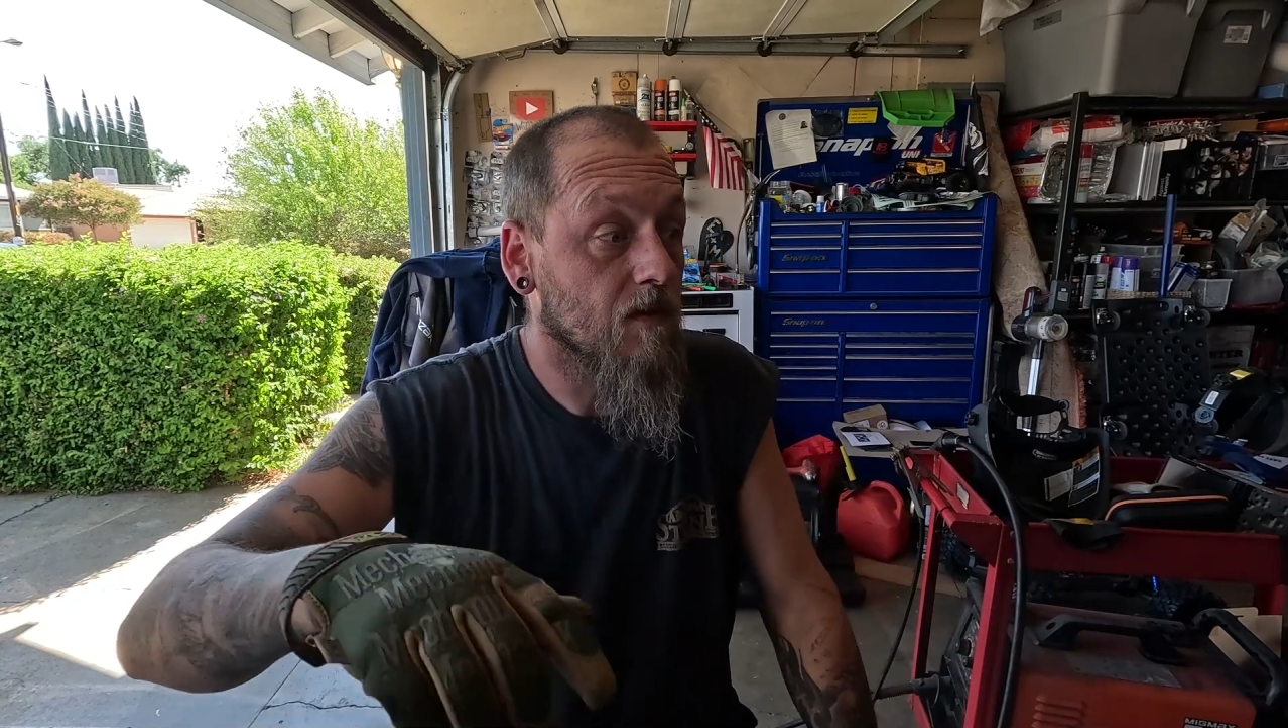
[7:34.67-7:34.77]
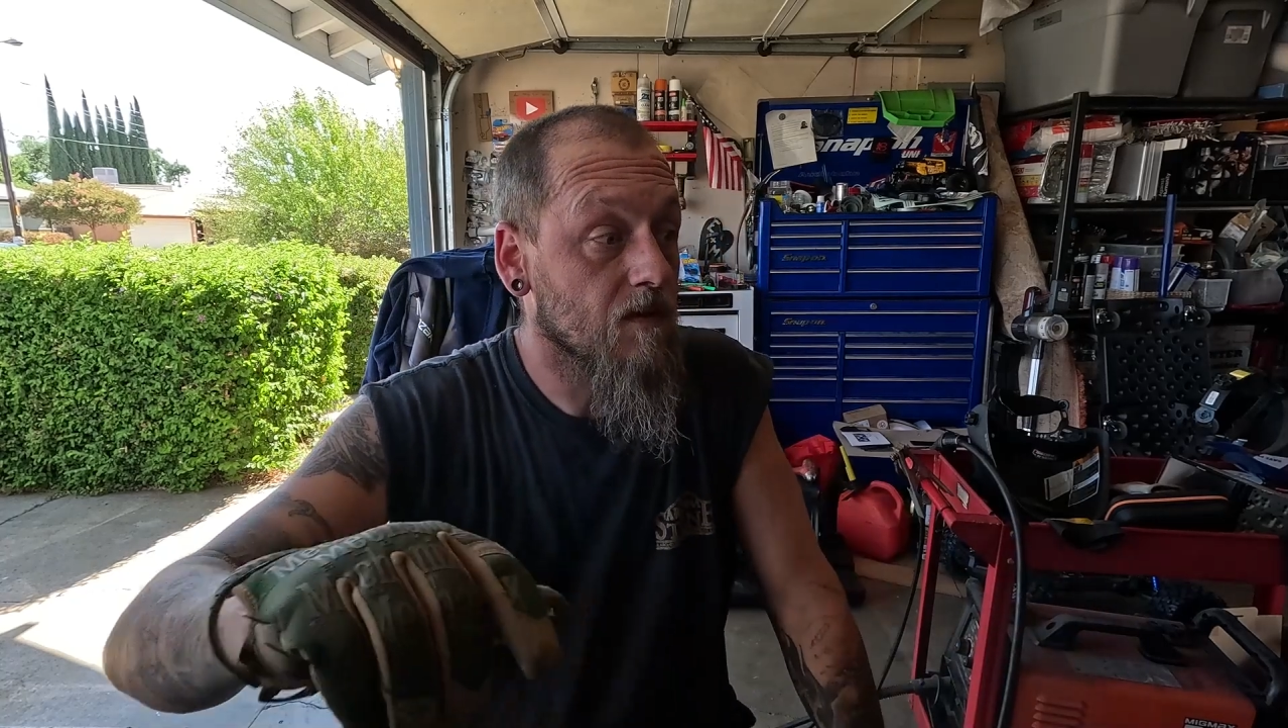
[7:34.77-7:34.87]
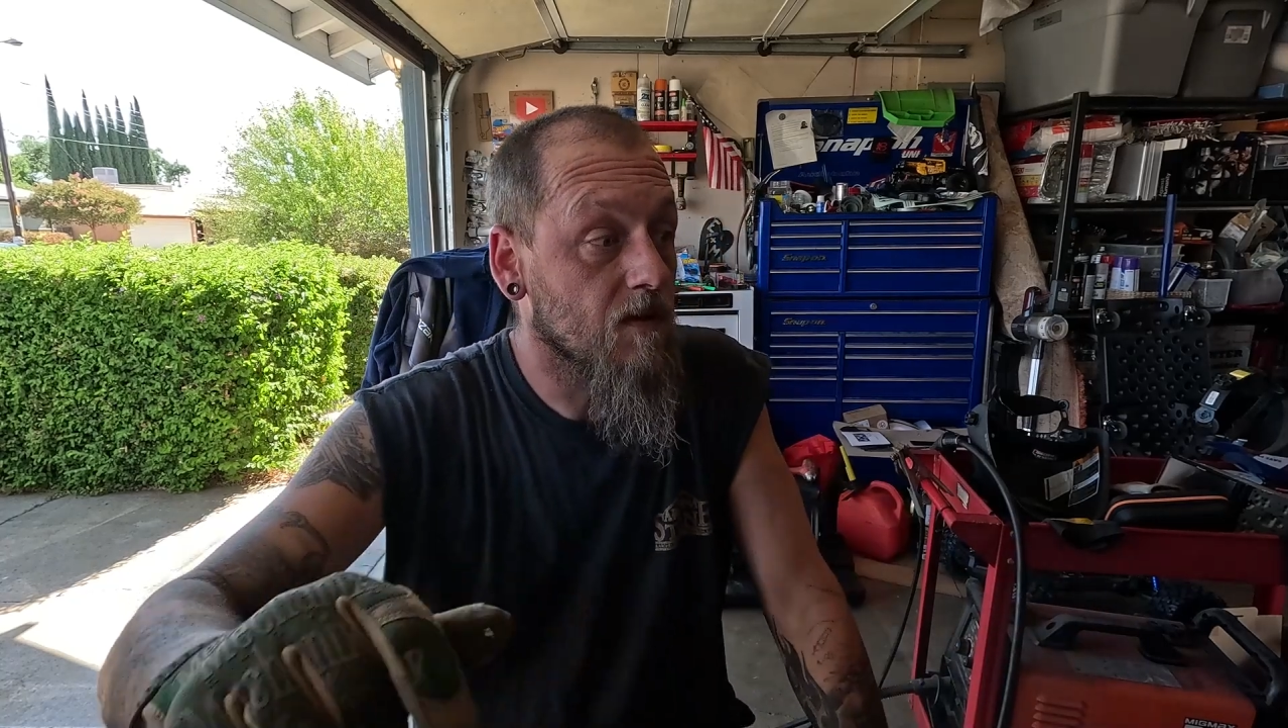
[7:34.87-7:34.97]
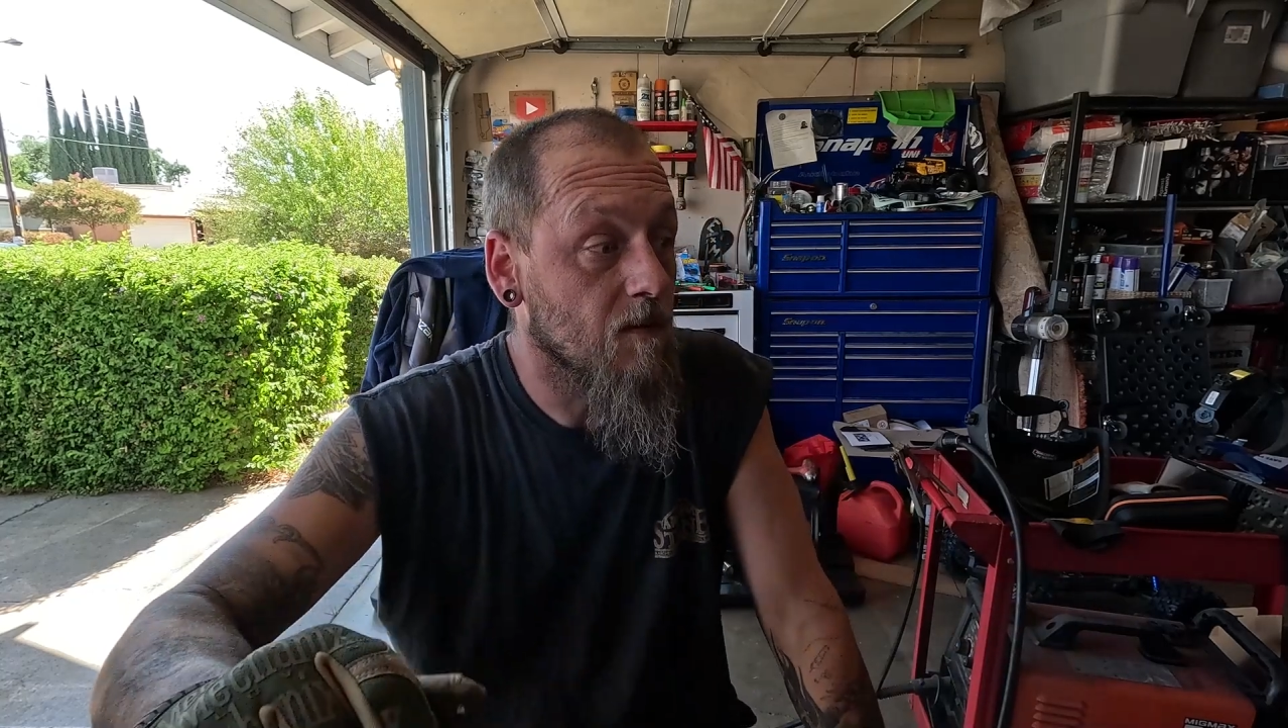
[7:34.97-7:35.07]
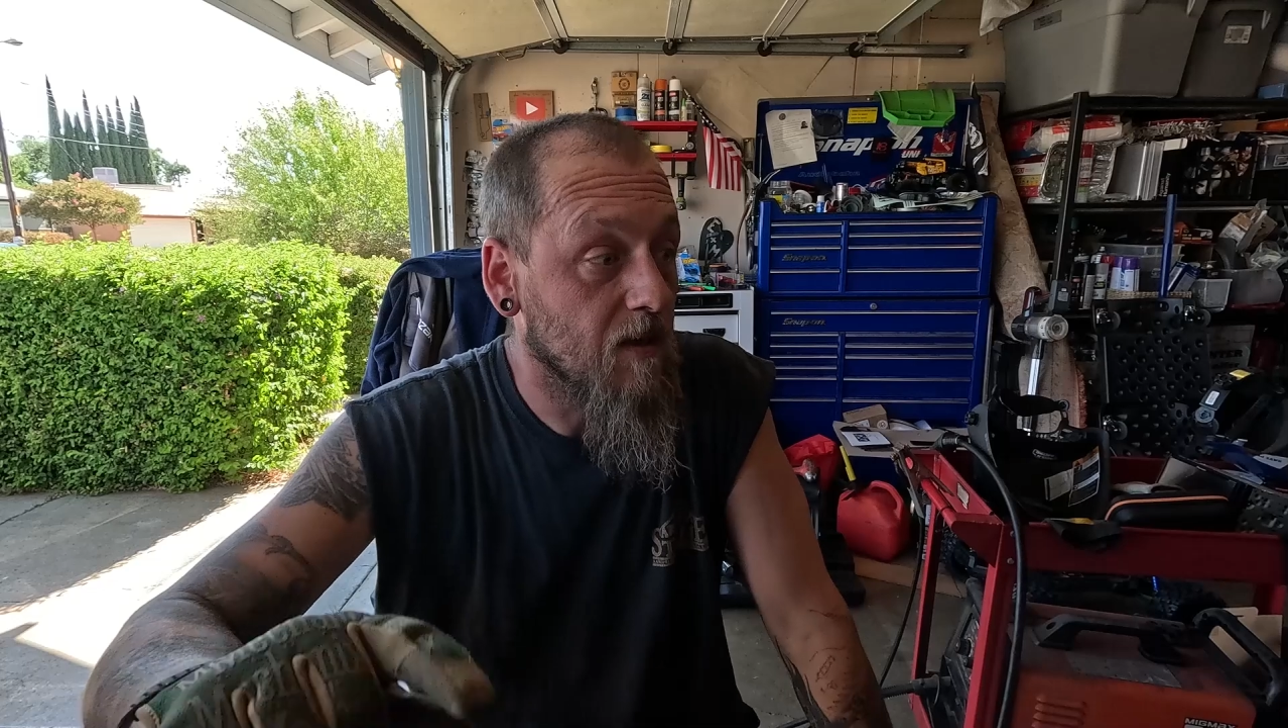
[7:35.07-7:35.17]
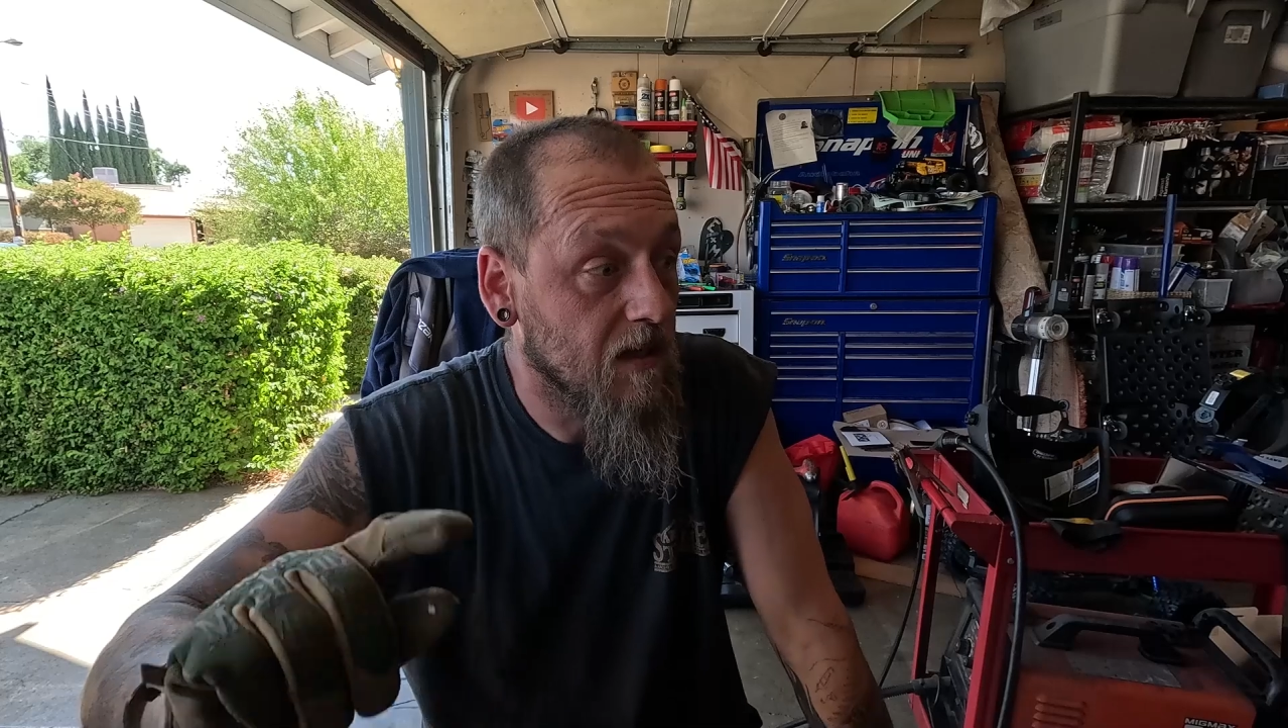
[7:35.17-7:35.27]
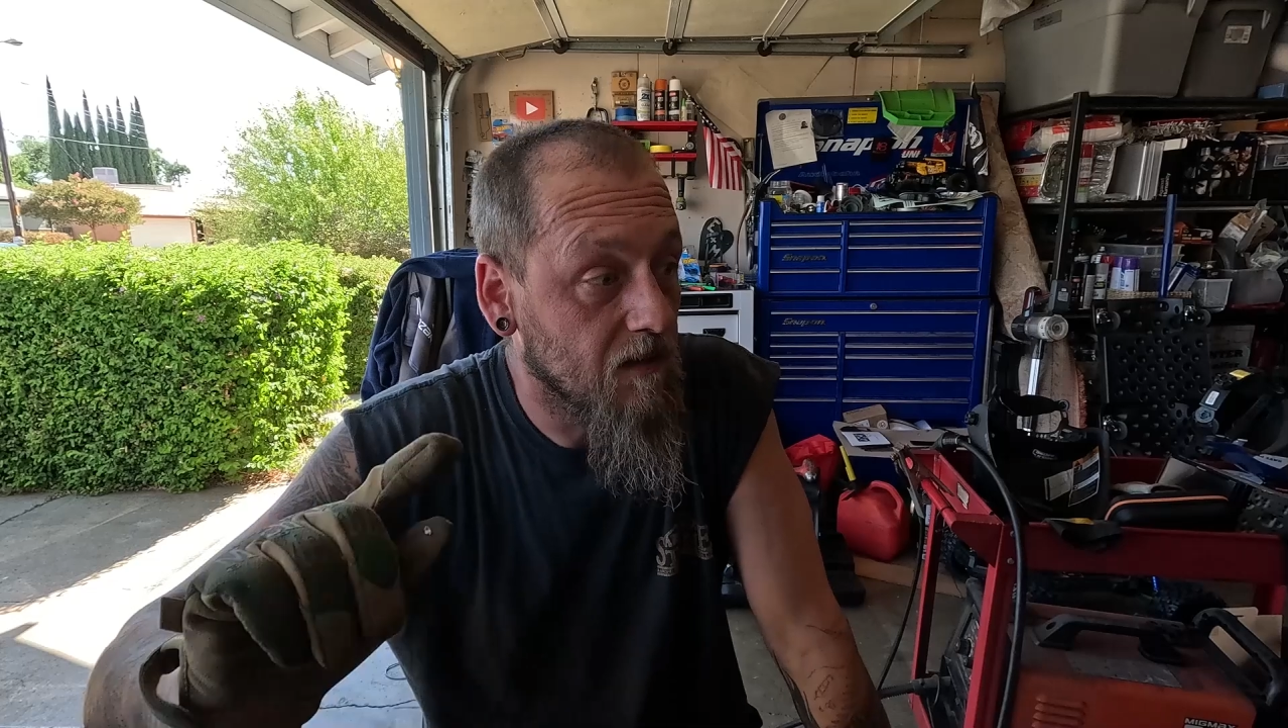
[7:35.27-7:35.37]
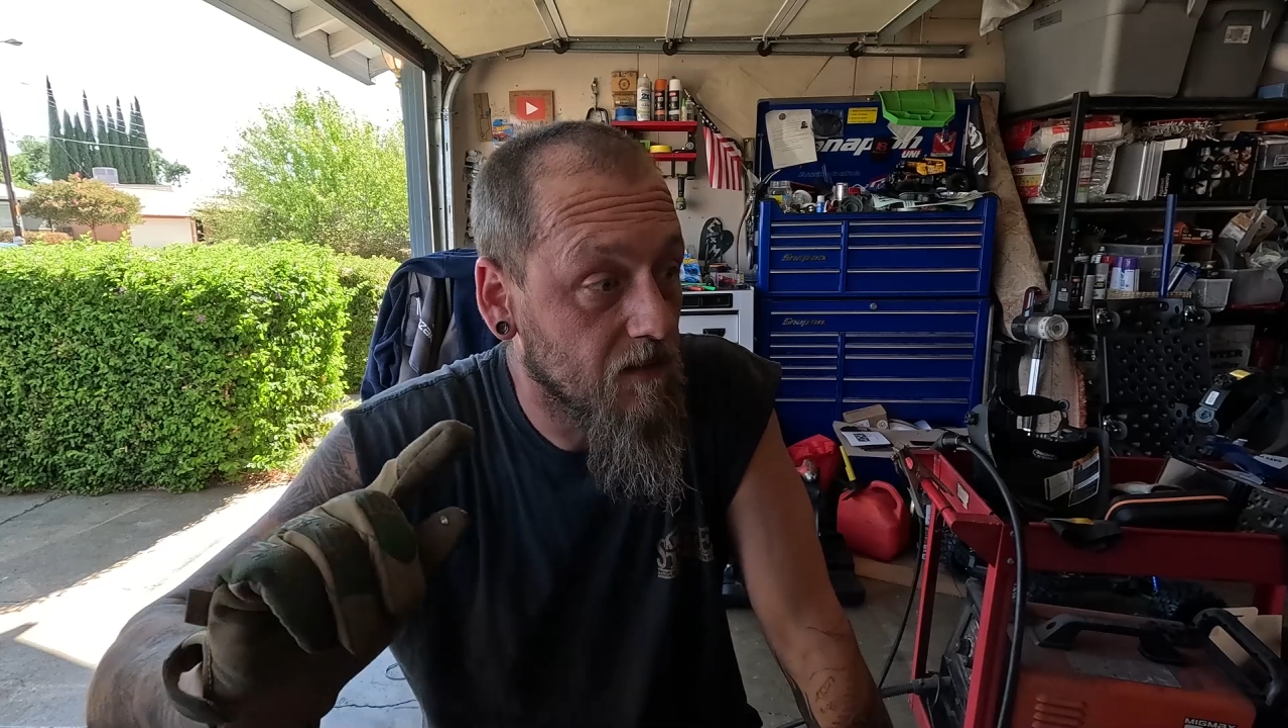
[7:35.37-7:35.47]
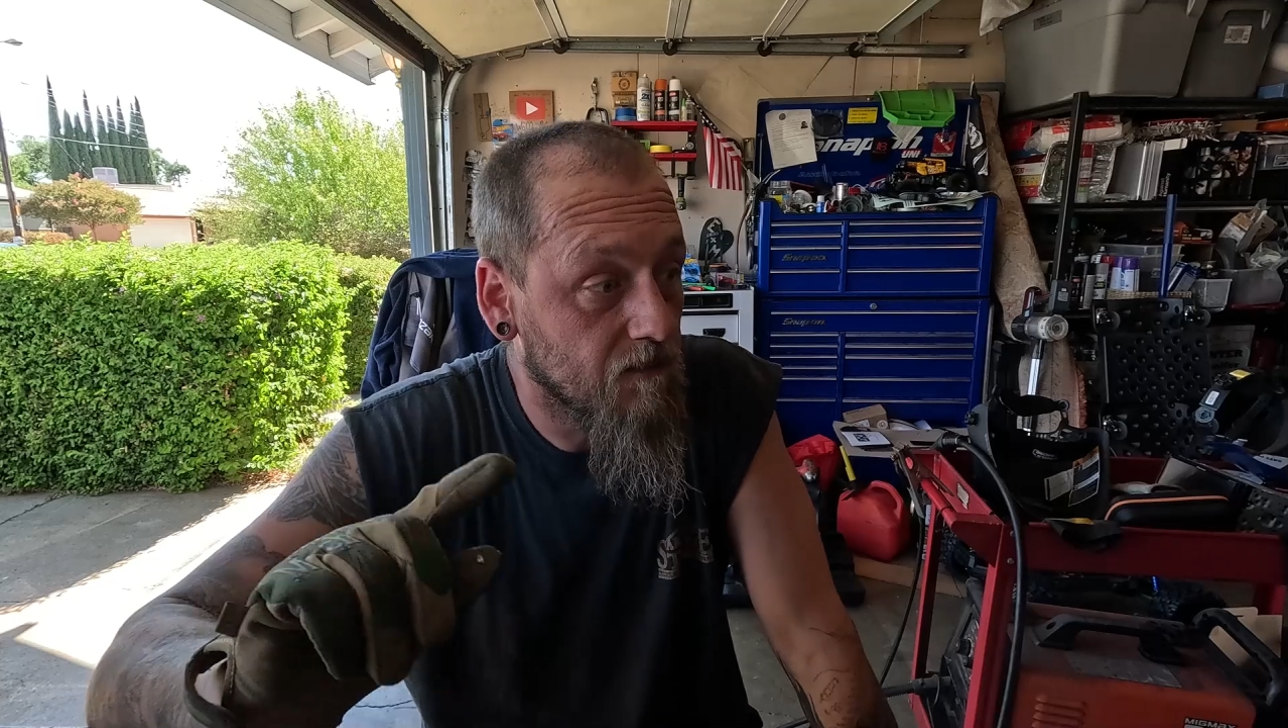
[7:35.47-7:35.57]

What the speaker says: to start making the